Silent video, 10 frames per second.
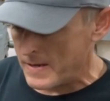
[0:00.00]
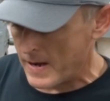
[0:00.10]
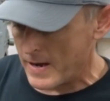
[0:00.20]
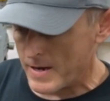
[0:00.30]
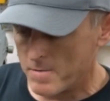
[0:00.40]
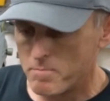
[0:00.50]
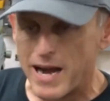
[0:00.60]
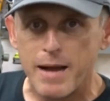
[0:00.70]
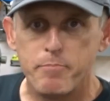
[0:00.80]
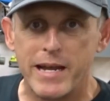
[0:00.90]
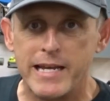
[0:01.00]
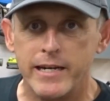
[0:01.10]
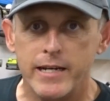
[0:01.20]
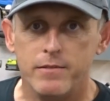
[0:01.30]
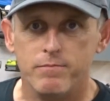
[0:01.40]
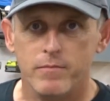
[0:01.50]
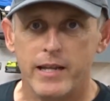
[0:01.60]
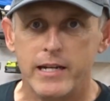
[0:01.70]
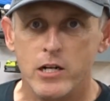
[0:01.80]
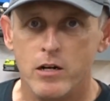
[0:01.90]
I painted it.
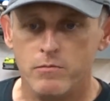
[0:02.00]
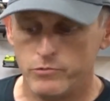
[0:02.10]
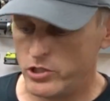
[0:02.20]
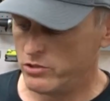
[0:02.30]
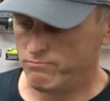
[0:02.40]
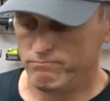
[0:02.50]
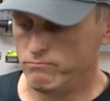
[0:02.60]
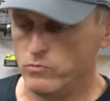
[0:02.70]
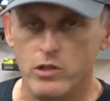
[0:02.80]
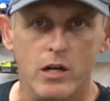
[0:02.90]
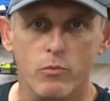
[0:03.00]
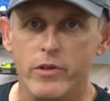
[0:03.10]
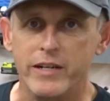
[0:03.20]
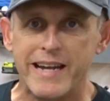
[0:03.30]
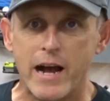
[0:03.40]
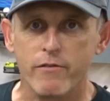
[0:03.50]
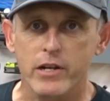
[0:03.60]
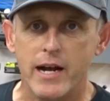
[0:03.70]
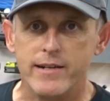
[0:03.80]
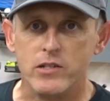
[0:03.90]
They come just with a
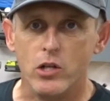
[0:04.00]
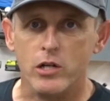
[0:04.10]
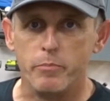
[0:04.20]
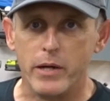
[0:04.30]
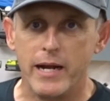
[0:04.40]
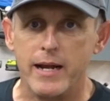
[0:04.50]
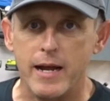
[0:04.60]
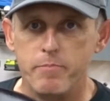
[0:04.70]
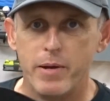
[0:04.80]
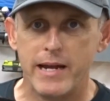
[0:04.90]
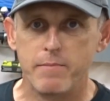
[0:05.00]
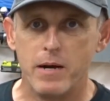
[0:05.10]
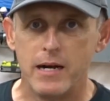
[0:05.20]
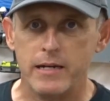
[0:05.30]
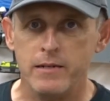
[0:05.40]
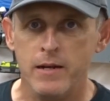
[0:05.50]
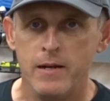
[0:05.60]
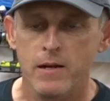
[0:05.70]
galvanized look, but I paint mine